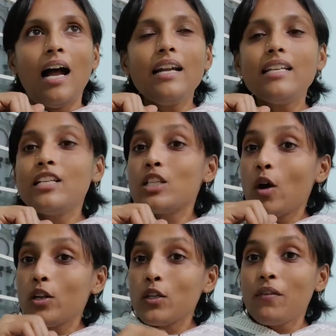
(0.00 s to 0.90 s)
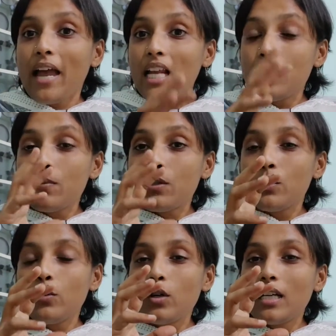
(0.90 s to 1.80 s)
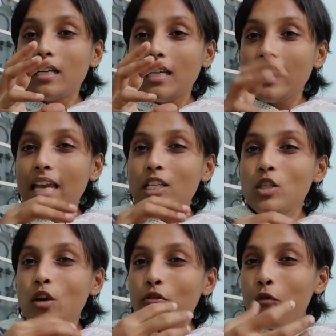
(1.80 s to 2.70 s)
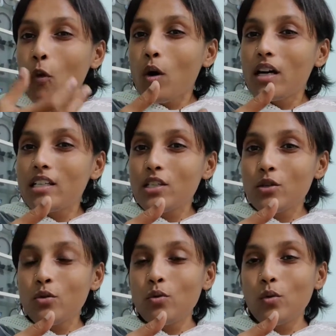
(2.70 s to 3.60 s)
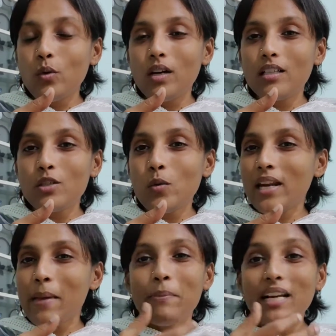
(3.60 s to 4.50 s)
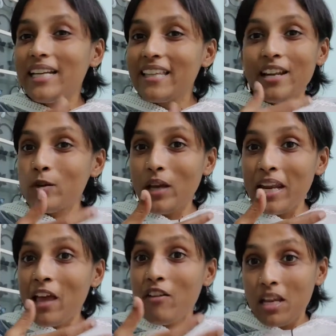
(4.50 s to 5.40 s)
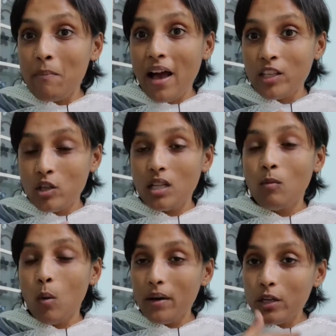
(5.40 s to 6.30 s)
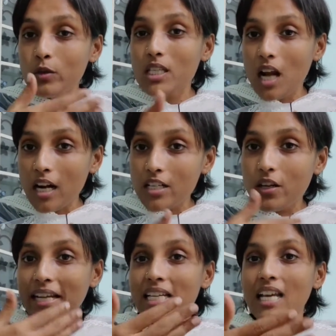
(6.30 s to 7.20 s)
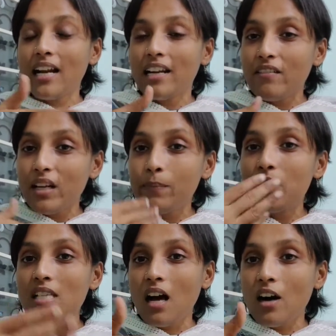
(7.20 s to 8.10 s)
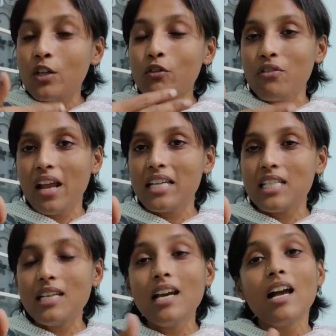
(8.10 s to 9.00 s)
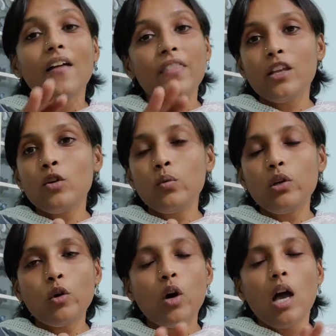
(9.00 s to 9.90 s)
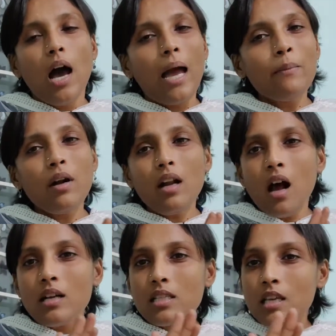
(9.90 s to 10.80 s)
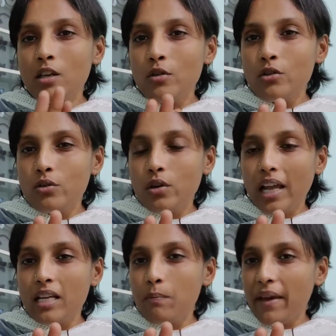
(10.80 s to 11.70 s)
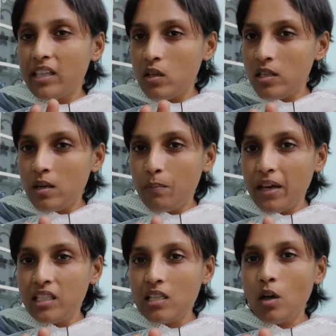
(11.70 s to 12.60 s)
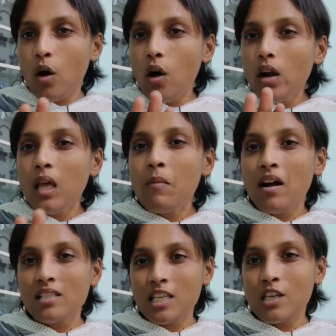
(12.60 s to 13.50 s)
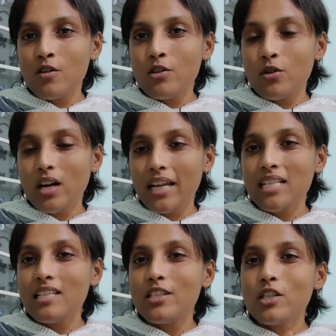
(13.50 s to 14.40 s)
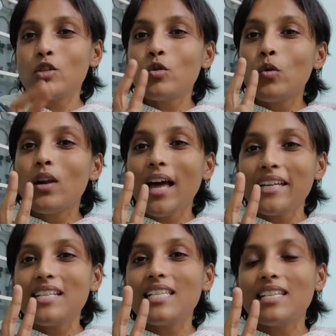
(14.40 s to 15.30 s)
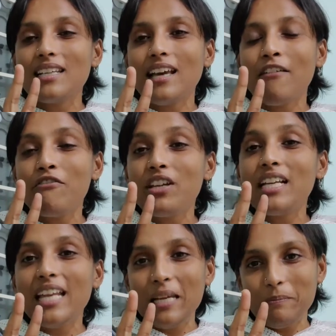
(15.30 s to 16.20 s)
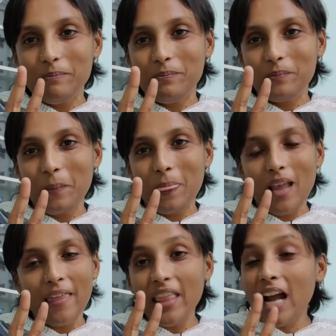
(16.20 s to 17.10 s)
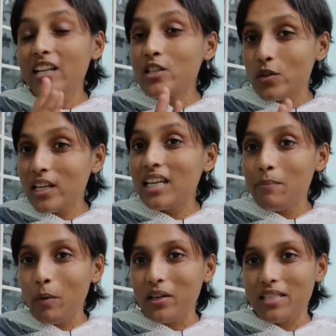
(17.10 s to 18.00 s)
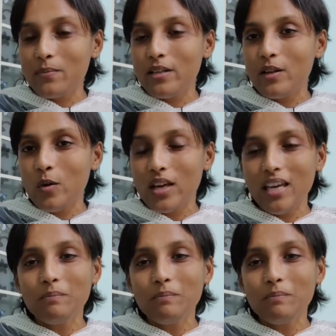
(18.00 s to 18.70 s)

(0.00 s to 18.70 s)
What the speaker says: and it sorts of helps you create your focus to an ability that you can never imagine. The moment you start writing and develop this art of writing, then you will know. I'm not asking you to write pages and pages. All I'm asking you to write is just two lines every day. And that is really possible,